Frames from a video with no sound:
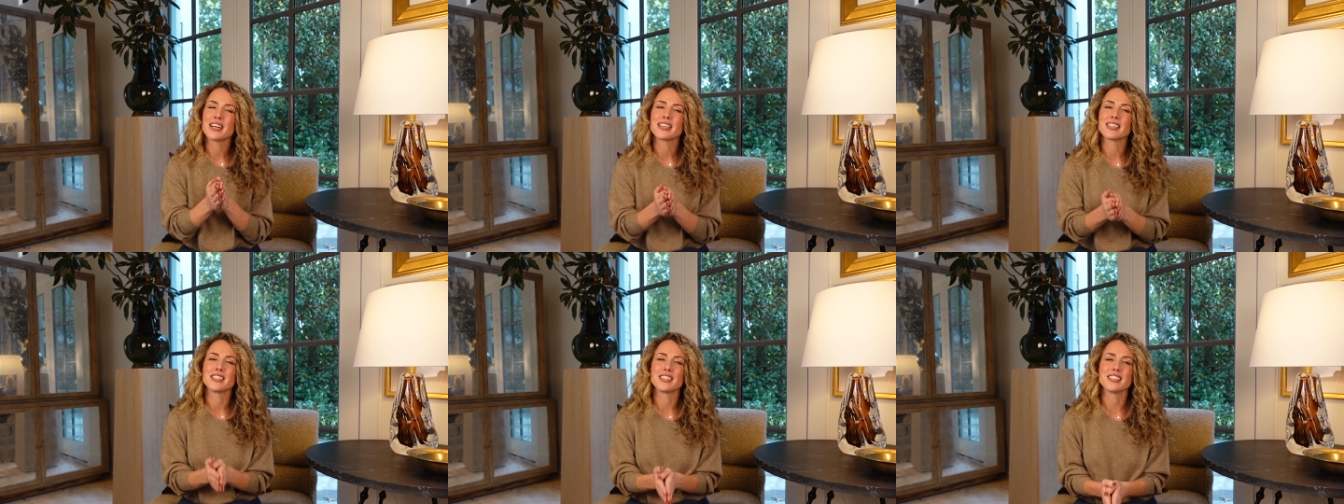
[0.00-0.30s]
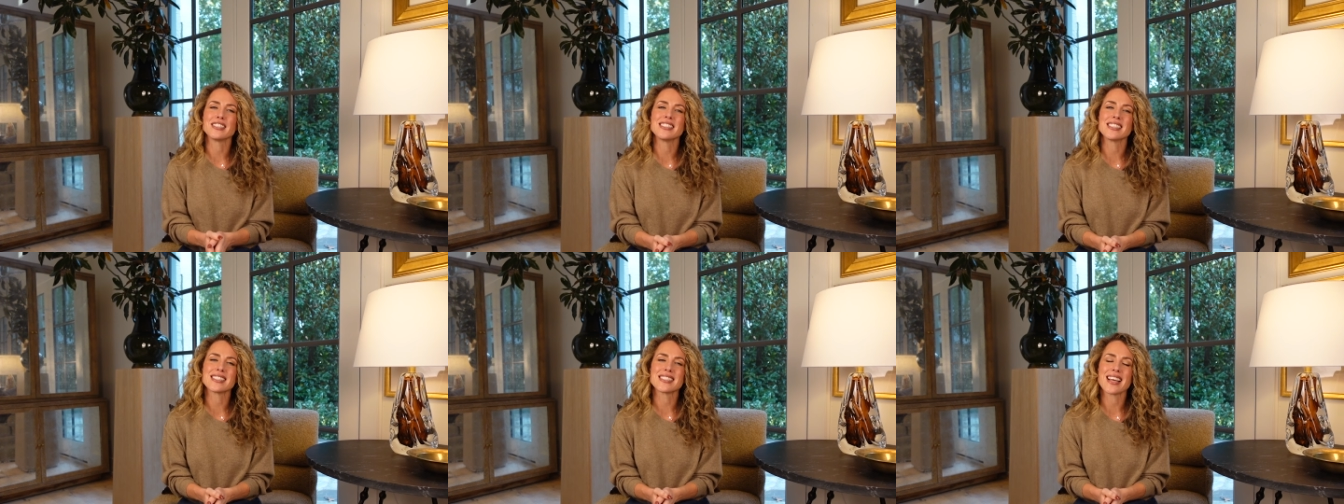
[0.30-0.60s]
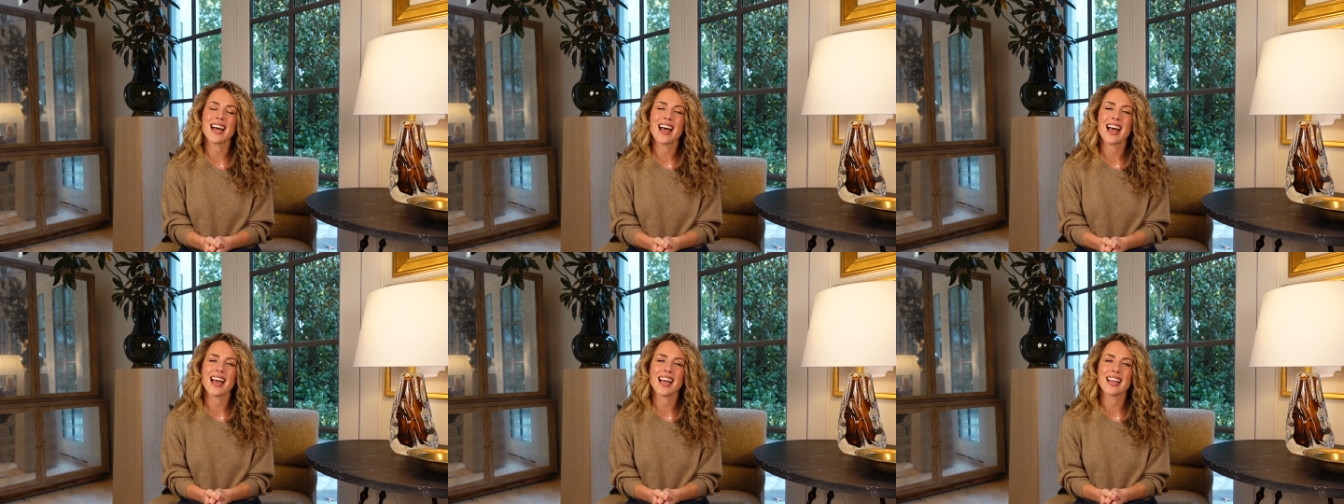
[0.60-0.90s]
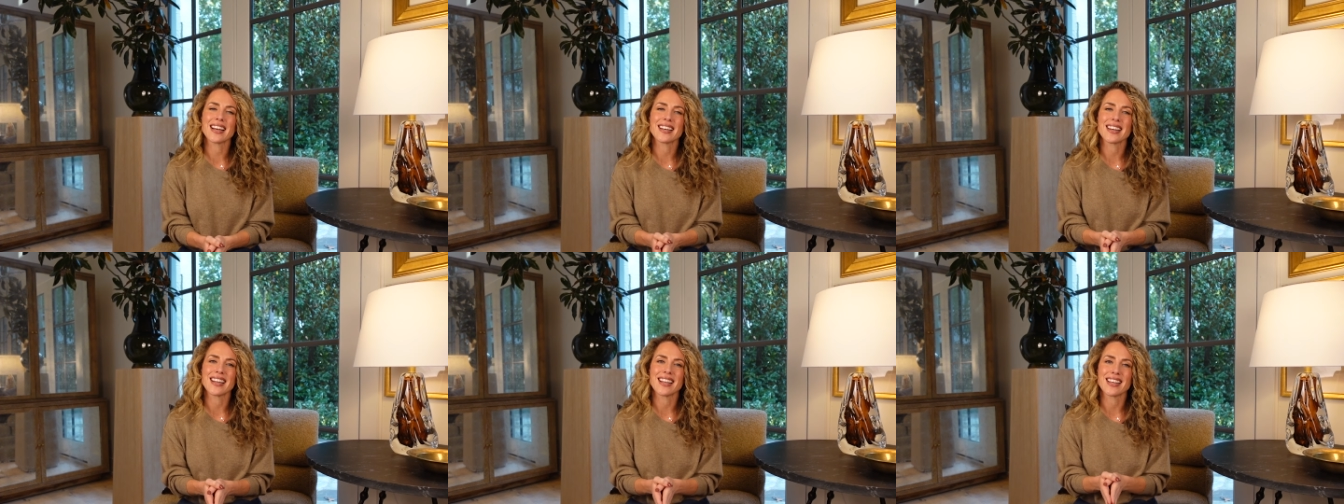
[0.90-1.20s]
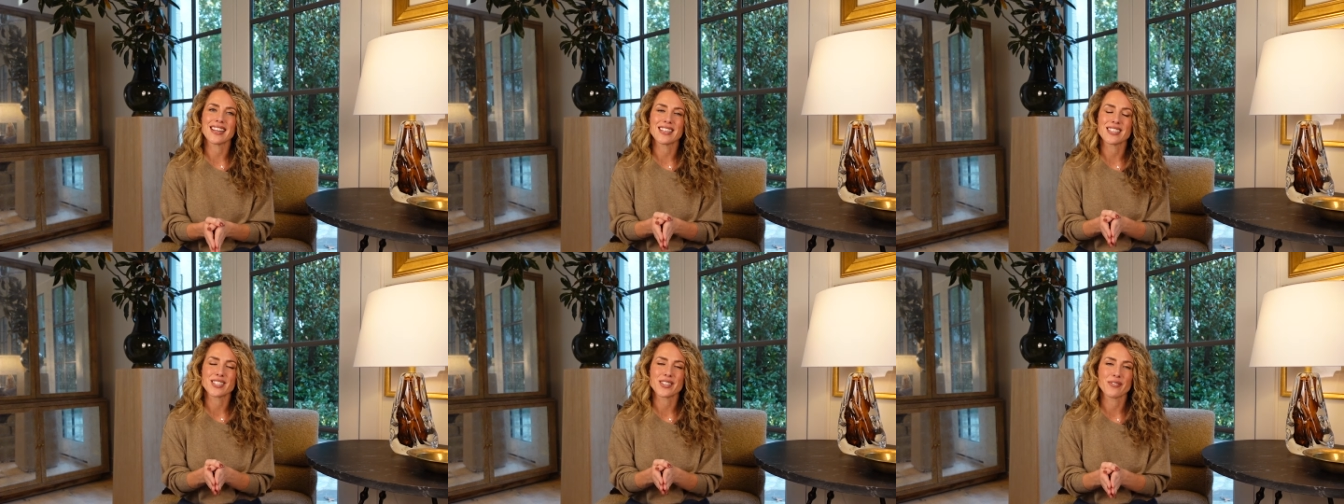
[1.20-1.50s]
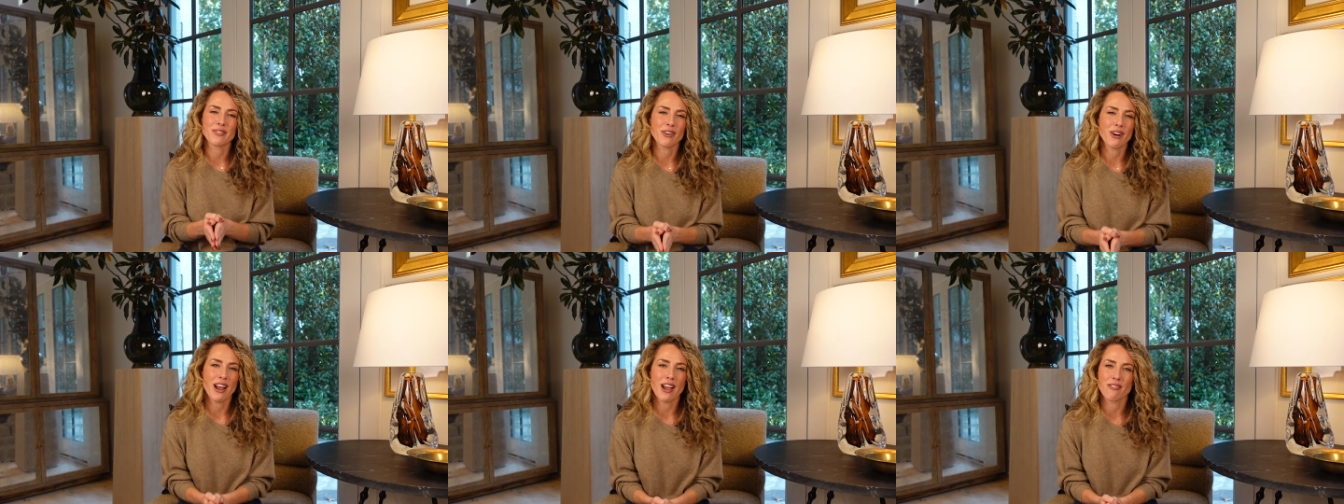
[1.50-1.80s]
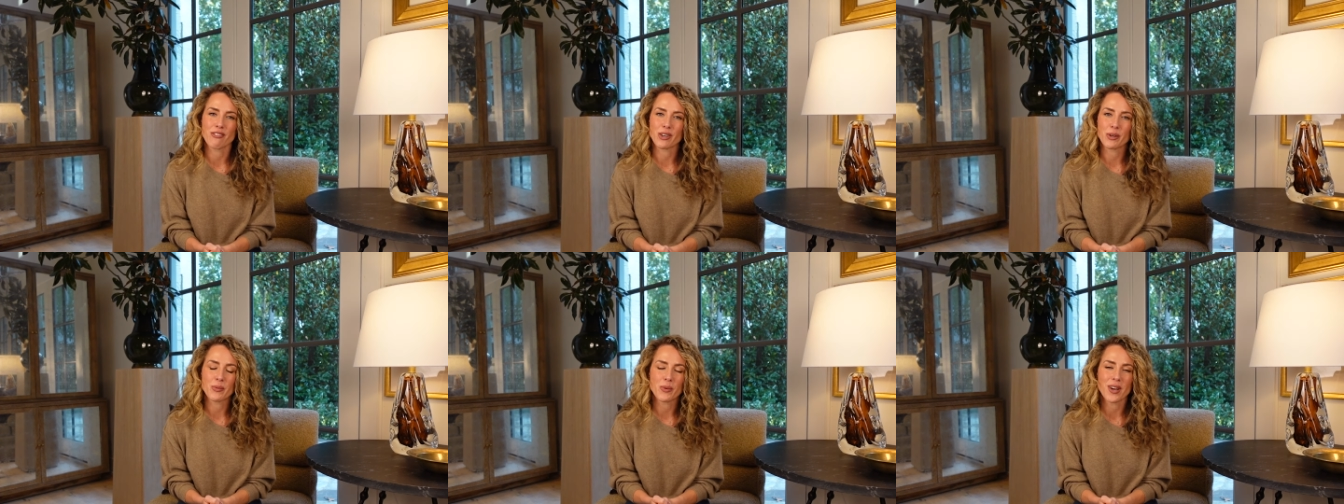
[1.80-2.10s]
good design is for
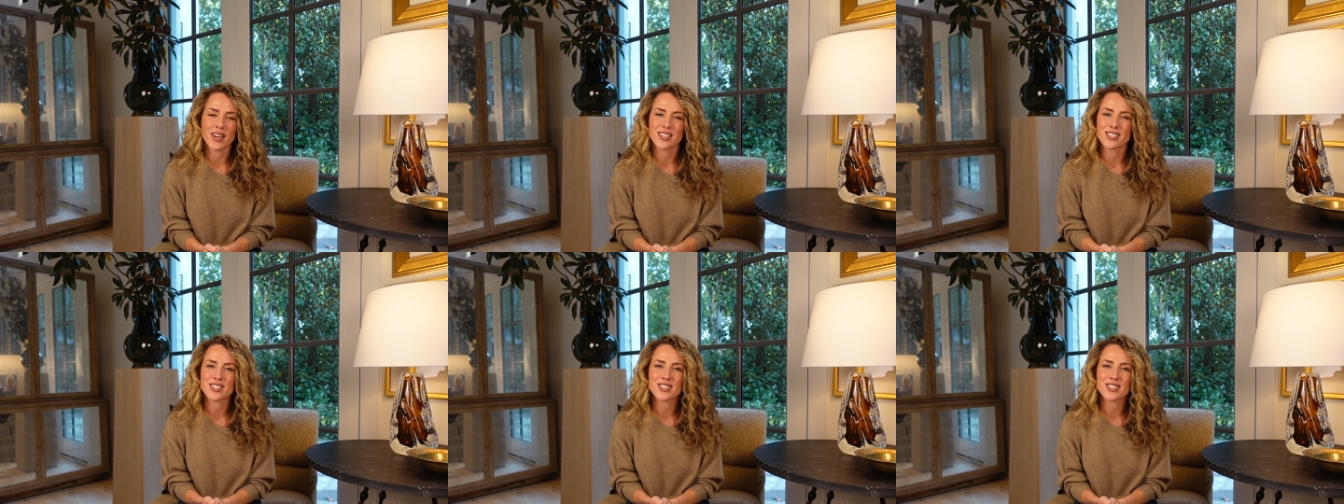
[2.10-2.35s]
everyone.